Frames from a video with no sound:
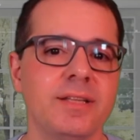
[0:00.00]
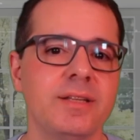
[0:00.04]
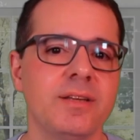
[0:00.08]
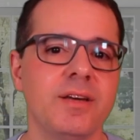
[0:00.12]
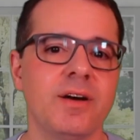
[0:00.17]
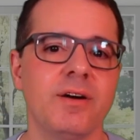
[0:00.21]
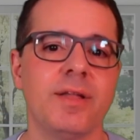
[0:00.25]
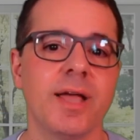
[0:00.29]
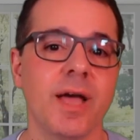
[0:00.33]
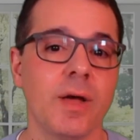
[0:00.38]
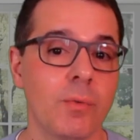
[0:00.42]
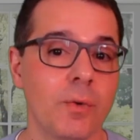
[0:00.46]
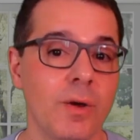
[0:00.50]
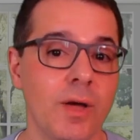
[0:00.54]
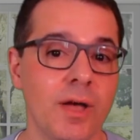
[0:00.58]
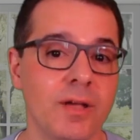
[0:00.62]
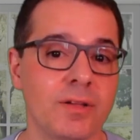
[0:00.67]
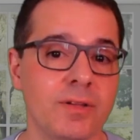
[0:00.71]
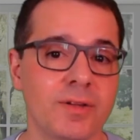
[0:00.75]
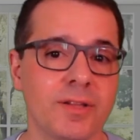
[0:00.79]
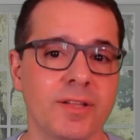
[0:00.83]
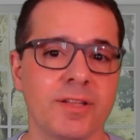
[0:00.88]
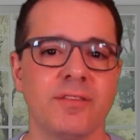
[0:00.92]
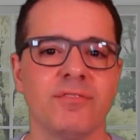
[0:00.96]
Okay, we're
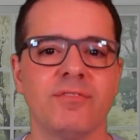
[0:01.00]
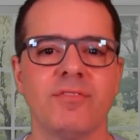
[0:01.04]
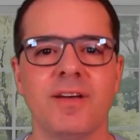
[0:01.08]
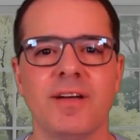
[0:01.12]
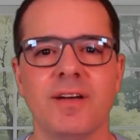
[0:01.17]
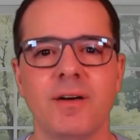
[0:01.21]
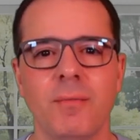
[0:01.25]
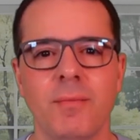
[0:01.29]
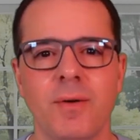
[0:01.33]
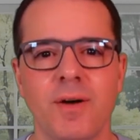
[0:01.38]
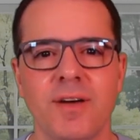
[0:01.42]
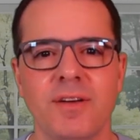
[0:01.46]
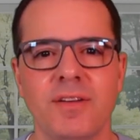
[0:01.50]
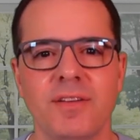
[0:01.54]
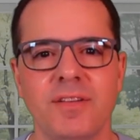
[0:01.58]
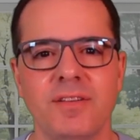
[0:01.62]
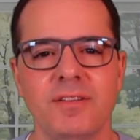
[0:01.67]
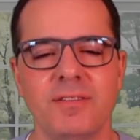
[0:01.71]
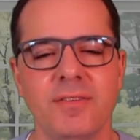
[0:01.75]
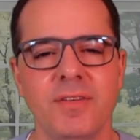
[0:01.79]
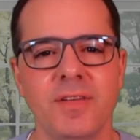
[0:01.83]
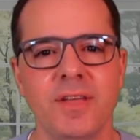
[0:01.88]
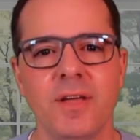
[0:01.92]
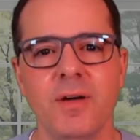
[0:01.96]
entering the final part of
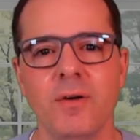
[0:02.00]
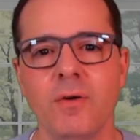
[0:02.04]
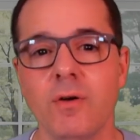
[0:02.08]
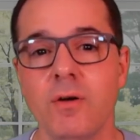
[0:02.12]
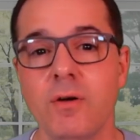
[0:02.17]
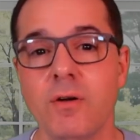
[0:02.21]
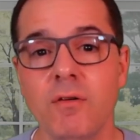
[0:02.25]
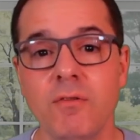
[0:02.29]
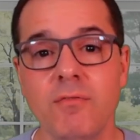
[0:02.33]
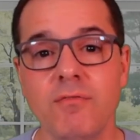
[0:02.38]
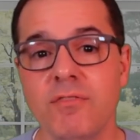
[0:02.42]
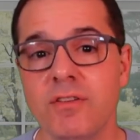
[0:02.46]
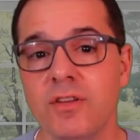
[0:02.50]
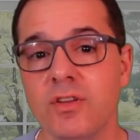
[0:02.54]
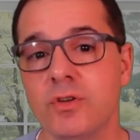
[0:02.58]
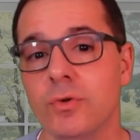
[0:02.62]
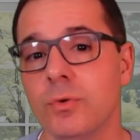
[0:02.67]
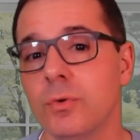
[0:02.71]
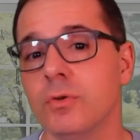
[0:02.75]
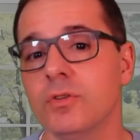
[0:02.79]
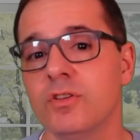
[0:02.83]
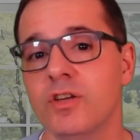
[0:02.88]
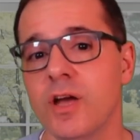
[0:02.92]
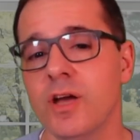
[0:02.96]
this video,
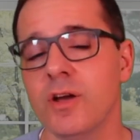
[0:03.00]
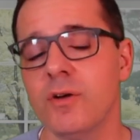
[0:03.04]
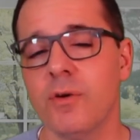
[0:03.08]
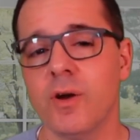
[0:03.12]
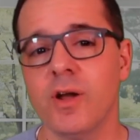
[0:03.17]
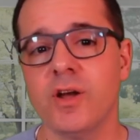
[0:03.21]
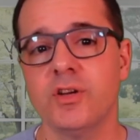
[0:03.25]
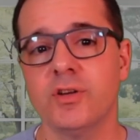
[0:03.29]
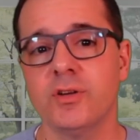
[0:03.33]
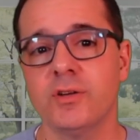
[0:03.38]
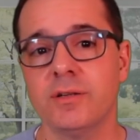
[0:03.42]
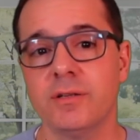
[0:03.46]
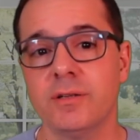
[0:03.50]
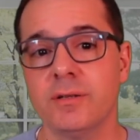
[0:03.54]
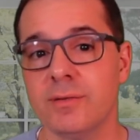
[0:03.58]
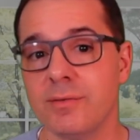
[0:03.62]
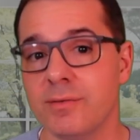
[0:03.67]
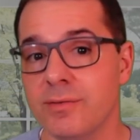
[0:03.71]
visual generation.